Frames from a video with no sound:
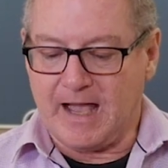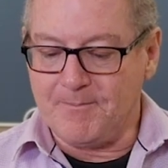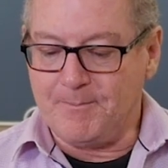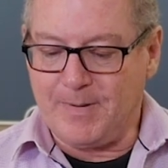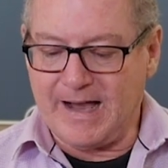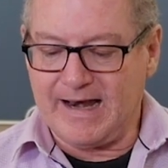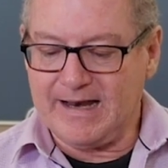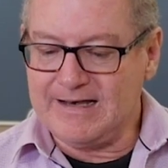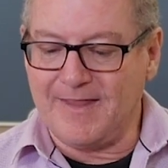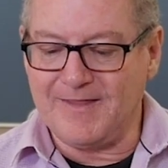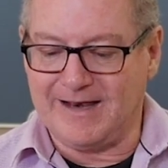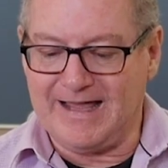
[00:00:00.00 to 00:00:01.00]
But
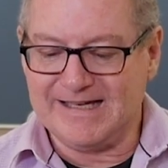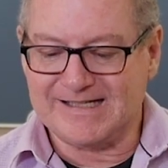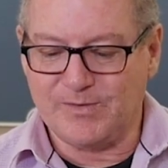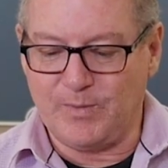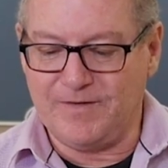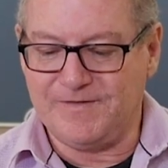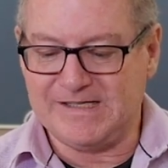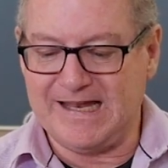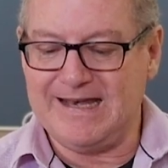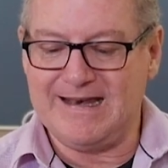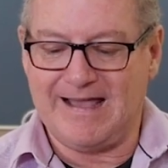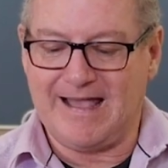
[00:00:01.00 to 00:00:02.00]
nonetheless, we've
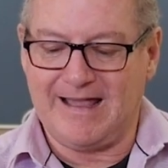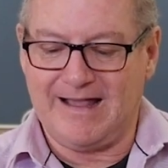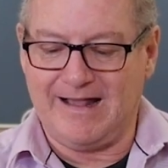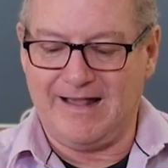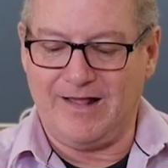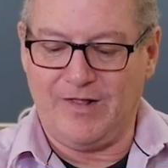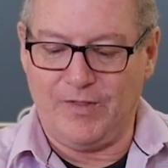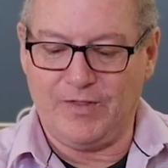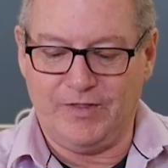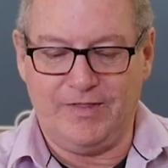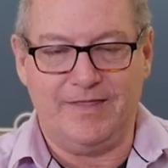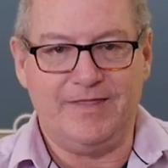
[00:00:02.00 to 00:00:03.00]
seen
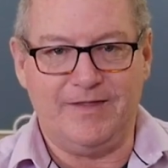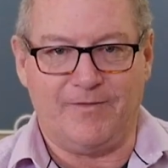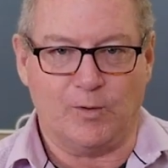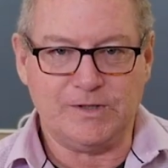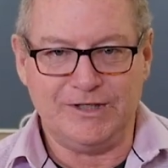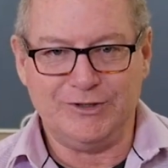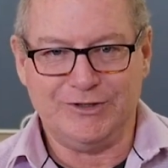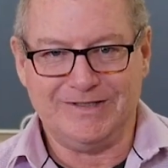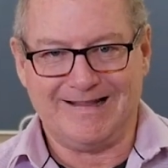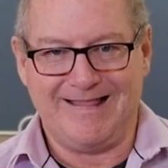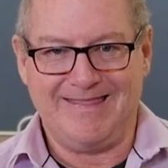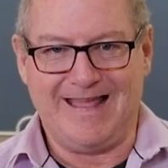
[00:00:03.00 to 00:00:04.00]
the voltage
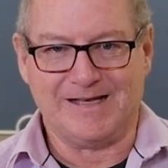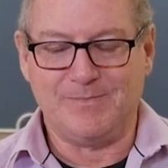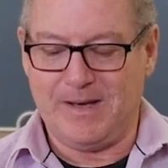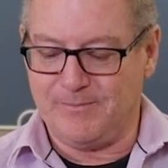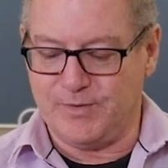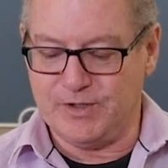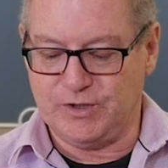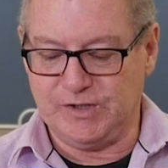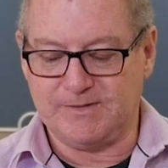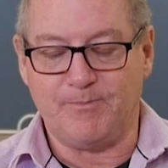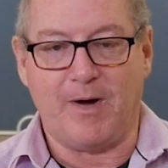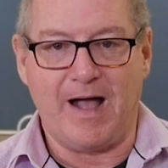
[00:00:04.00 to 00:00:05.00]
that's been
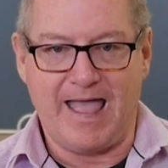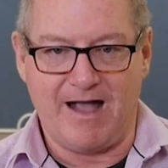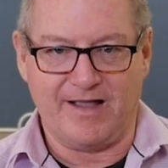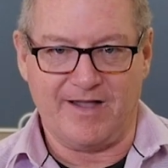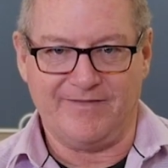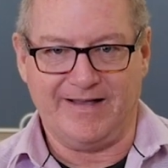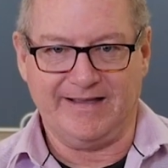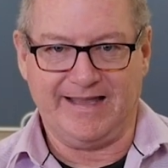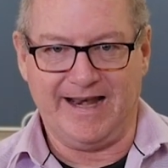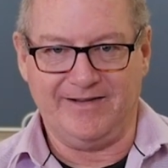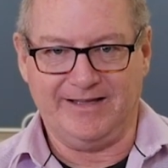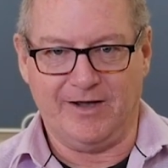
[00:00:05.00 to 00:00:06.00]
produced by our
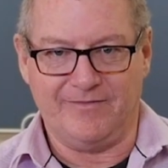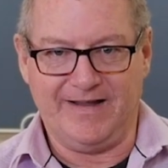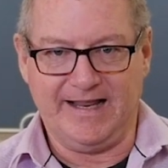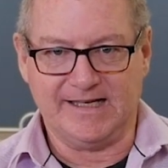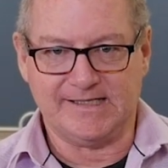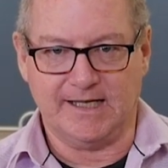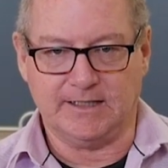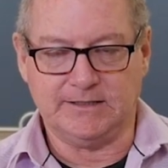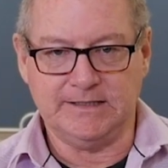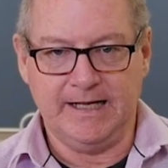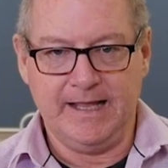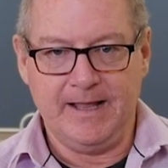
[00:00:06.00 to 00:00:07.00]
galvanic
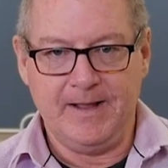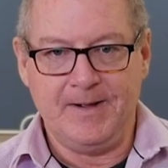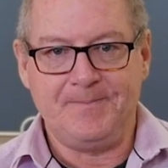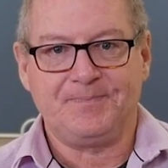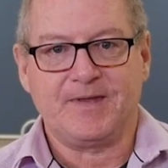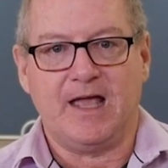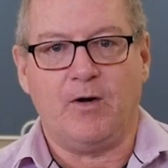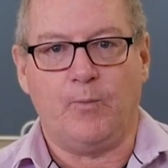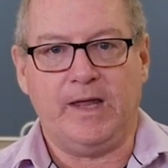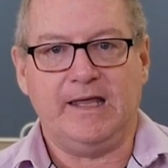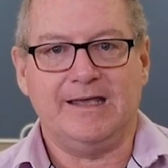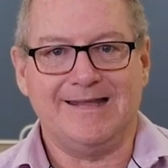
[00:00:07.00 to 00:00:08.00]
cell.
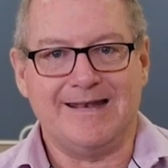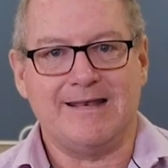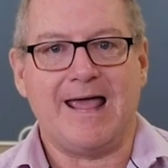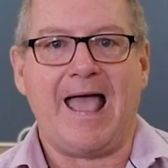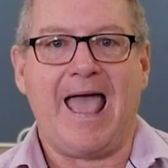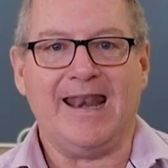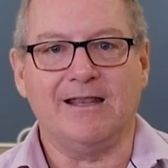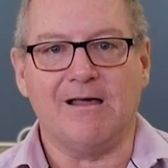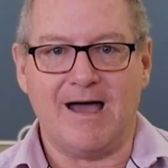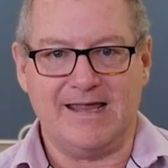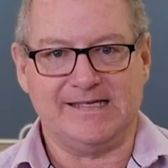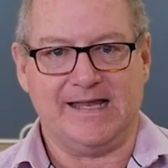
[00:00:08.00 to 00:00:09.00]
We can
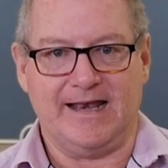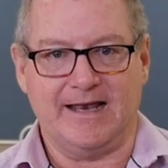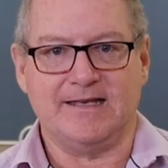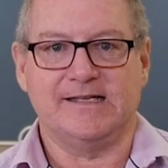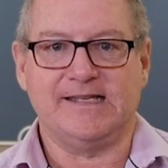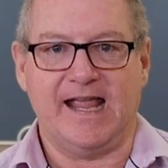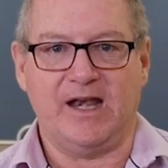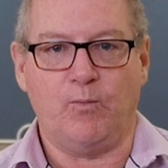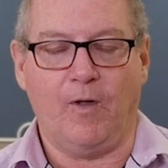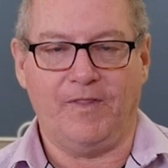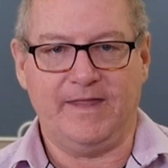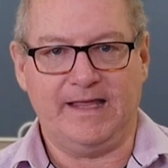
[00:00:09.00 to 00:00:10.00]
analyze and understand
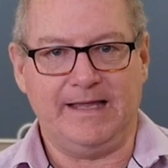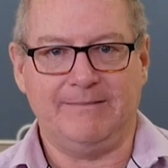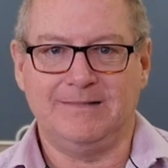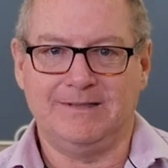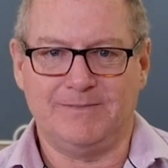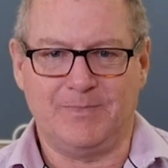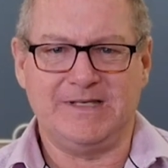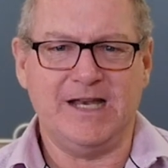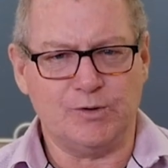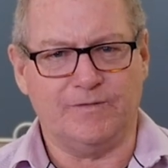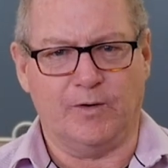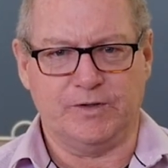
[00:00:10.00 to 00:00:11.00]
what the
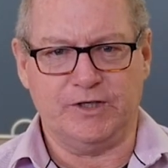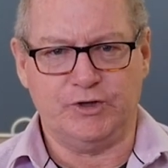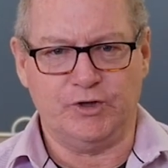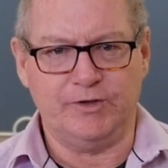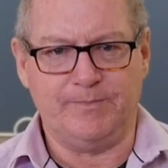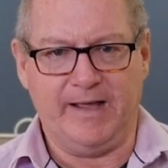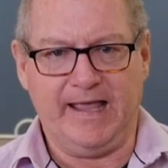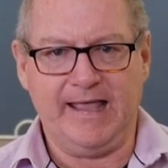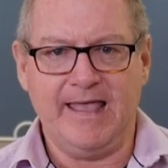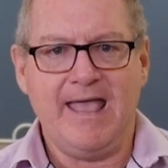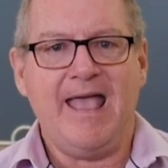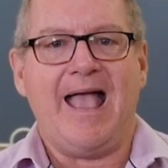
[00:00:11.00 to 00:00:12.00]
potential voltage should
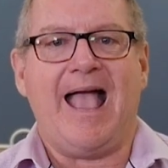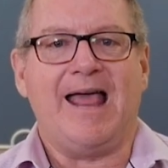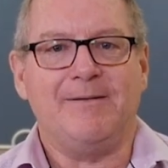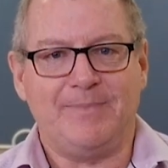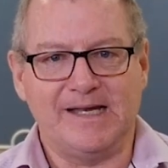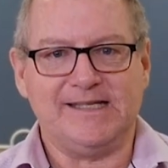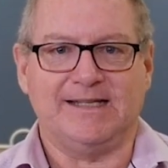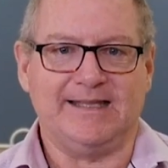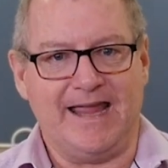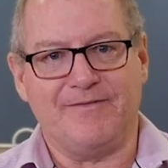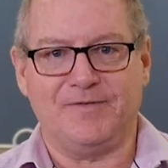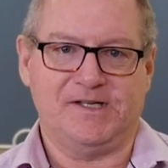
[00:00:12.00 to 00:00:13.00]
be, and
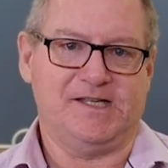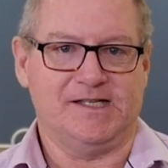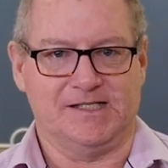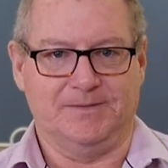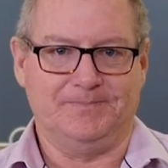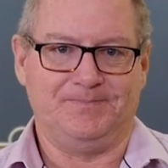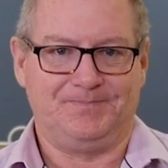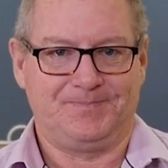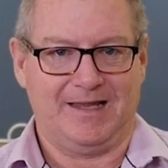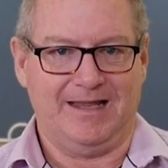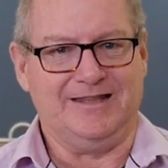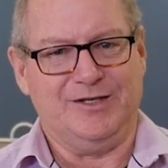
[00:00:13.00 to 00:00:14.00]
basically every system
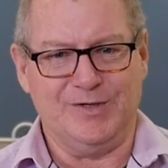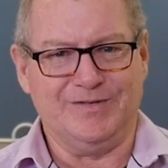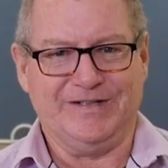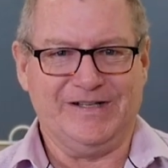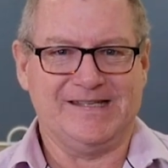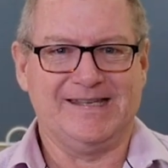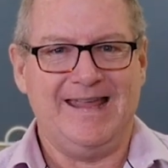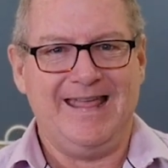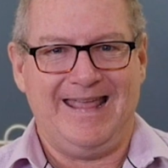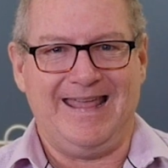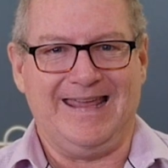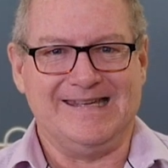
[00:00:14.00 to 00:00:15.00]
in the universe
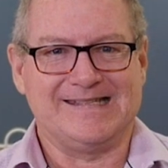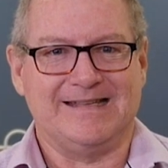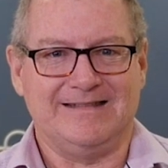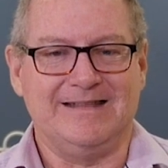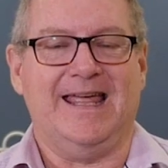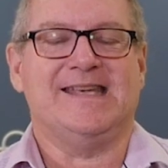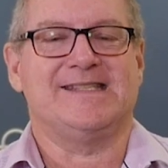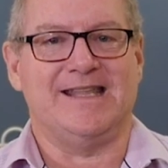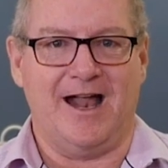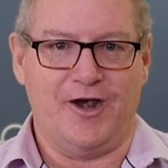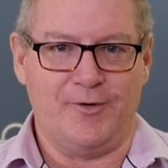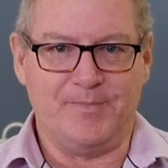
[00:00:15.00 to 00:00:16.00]
is less
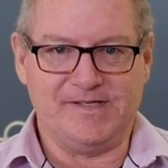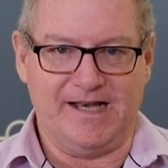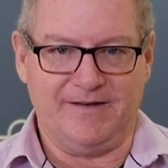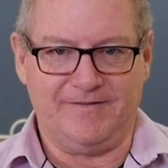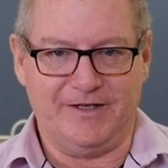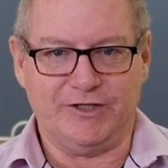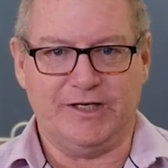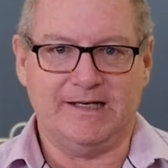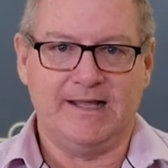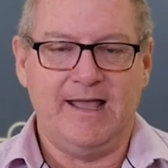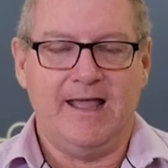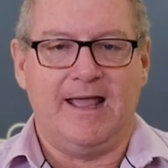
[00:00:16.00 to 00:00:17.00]
than 100% efficient.
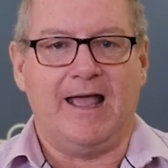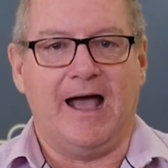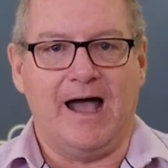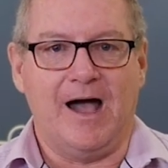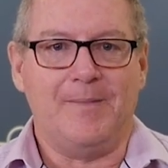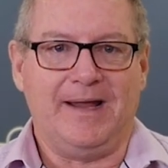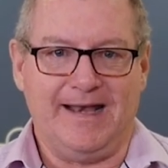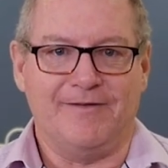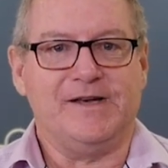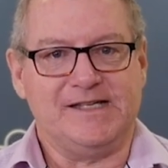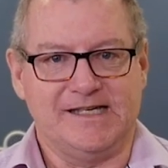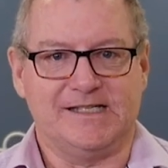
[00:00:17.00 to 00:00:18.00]
In
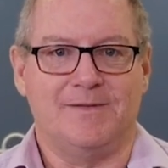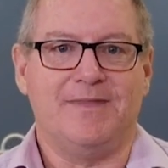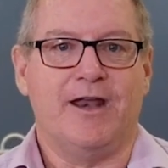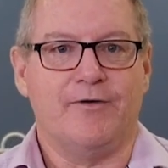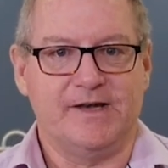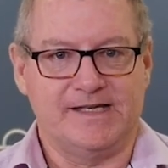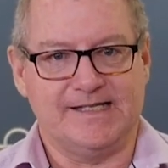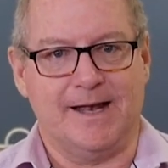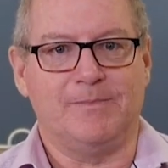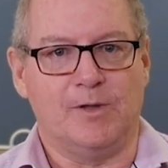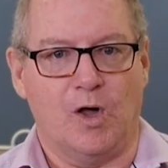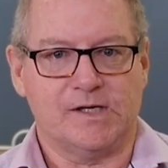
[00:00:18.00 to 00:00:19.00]
every system there is
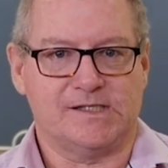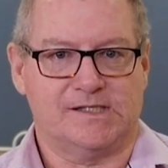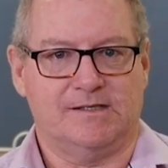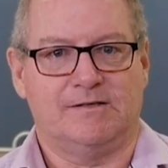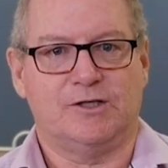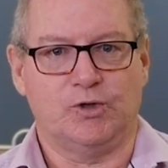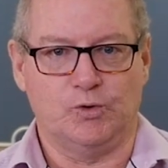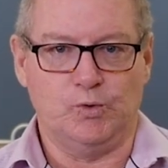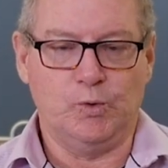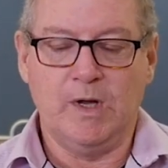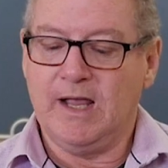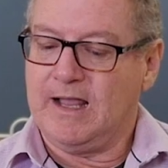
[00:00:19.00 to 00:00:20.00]
some loss
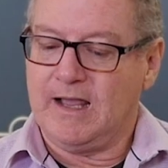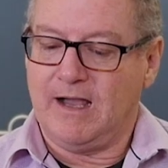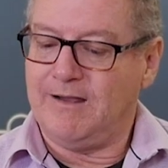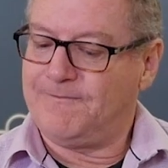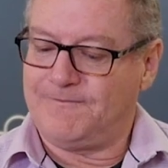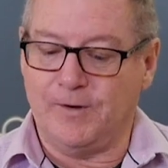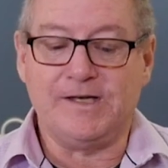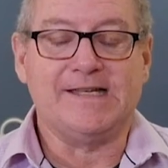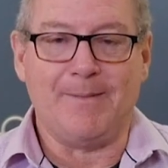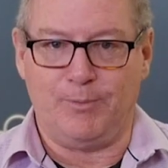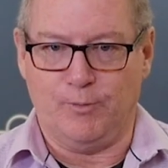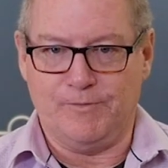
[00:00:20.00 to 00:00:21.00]
to, for
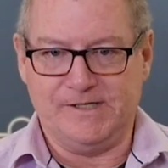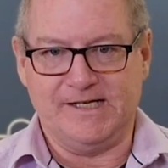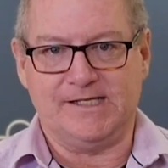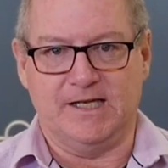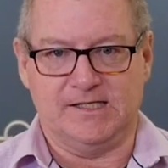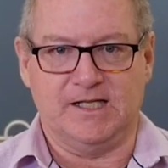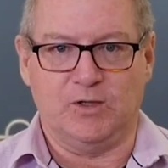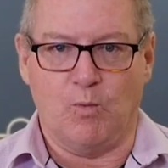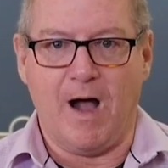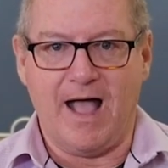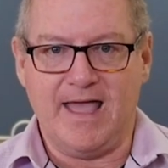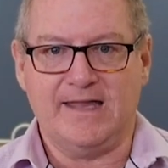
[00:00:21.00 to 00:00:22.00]
example, resistance in the
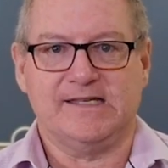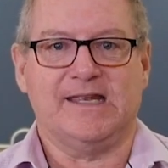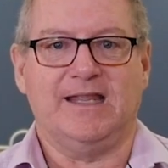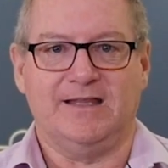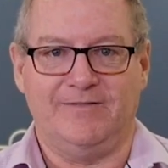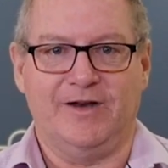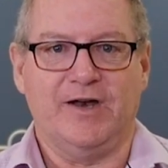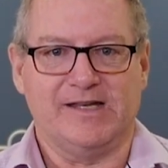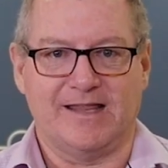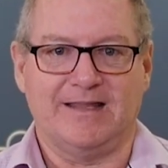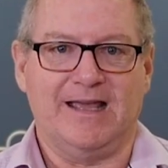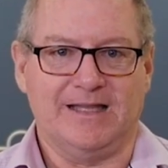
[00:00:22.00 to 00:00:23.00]
wires and the
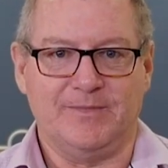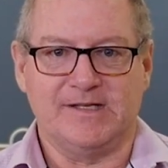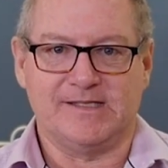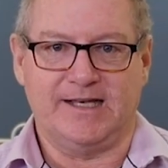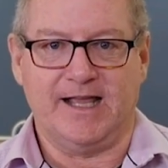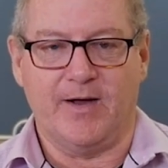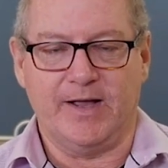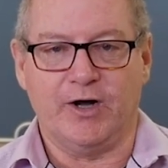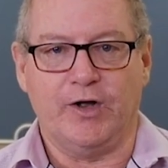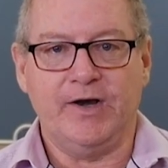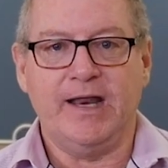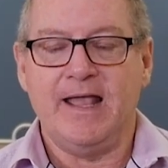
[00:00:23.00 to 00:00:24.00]
various other elements that are going
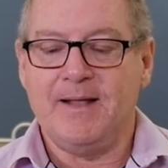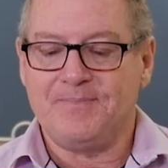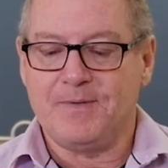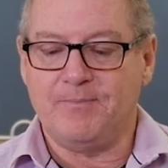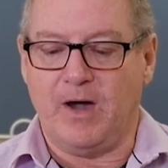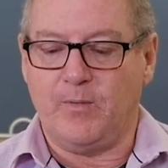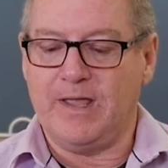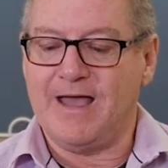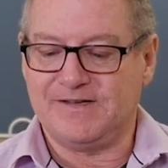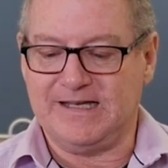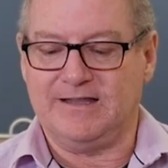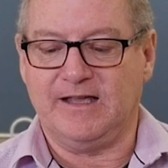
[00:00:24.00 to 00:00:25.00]
on, but we
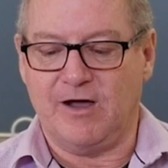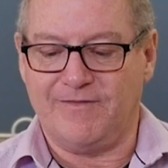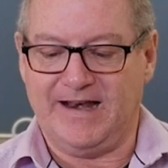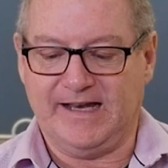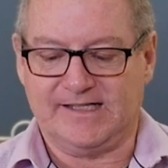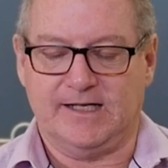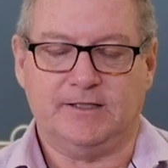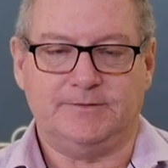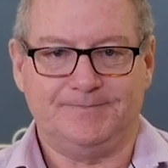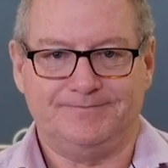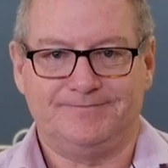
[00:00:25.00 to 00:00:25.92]
have seen the galvanic cell.